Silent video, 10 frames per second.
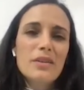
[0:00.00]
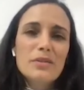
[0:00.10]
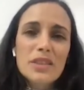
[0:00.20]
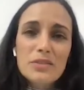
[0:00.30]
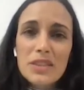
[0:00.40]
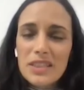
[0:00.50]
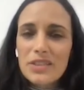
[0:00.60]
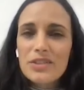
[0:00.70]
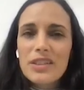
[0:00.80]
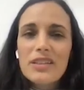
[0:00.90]
You need to
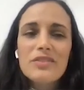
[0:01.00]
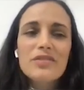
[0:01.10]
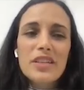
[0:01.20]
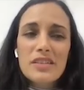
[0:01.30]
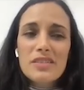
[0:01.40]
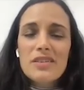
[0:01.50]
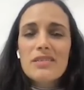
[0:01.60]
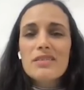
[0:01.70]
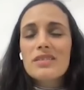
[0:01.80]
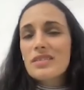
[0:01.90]
ask yourself, is
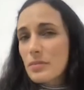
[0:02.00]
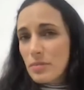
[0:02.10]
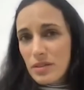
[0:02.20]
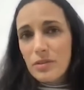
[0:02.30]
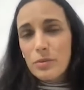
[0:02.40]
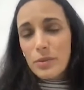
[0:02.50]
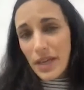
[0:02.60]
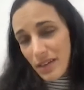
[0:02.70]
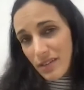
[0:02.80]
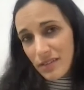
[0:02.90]
there a simpler
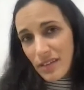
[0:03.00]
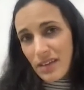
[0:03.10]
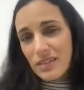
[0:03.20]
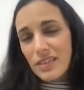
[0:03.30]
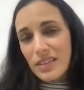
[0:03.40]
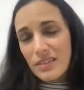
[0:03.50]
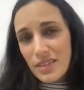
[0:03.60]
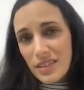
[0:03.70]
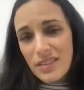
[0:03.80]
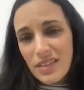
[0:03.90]
way? And
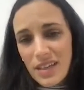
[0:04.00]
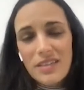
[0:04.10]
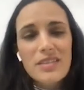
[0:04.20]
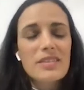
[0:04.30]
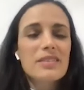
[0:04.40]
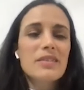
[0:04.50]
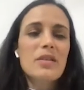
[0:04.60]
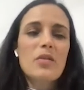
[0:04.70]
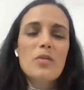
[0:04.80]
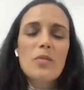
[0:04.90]
in this case,
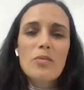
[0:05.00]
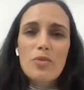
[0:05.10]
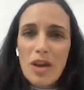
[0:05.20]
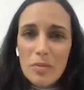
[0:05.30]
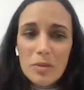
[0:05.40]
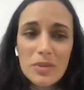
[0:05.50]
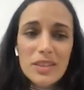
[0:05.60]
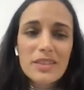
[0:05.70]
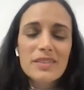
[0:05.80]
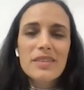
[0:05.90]

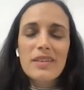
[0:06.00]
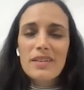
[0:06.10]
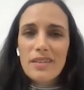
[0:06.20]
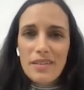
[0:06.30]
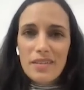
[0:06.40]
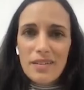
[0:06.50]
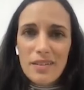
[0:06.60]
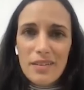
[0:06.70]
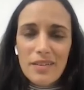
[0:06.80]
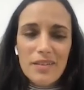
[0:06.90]
probably
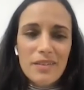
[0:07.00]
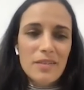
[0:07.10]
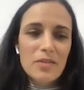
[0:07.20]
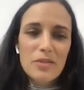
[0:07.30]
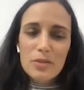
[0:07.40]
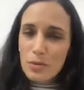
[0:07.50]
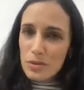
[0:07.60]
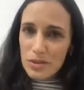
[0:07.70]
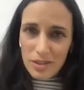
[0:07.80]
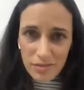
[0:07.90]

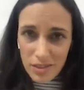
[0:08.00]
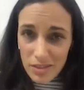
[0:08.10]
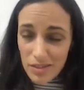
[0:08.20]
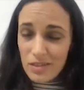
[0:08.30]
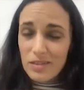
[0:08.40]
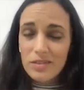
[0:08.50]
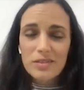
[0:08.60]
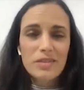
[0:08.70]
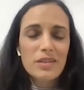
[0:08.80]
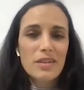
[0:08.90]
2 services
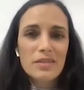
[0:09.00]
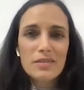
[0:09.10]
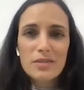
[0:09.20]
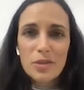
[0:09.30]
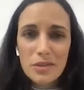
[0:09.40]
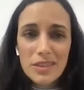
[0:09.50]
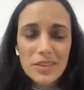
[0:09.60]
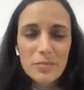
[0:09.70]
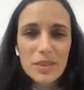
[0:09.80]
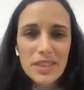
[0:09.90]
can
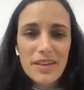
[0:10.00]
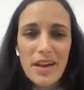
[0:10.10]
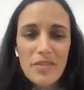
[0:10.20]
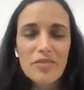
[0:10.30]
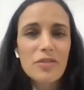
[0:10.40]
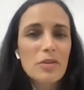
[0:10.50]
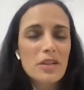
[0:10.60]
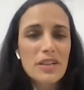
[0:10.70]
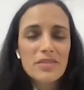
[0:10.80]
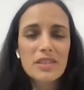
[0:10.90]
totally be enough,
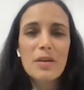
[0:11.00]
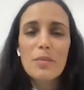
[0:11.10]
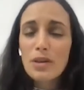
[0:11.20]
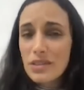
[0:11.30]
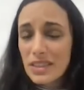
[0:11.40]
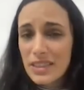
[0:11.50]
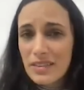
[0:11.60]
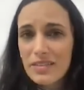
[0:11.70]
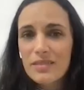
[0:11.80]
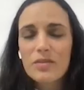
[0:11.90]
or even a
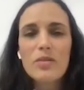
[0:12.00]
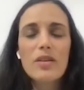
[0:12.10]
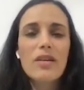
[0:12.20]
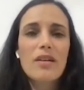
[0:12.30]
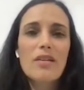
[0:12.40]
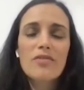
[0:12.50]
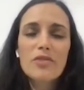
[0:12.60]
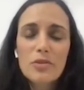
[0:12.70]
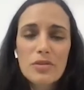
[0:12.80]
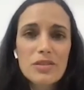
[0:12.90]
monolith. Of
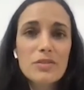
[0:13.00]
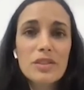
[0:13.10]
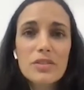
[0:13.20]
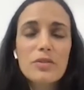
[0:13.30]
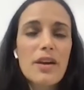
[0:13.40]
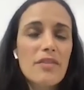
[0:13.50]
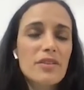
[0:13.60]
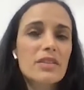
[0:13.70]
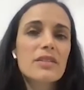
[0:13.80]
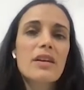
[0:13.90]
course, you need to
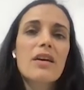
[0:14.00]
have it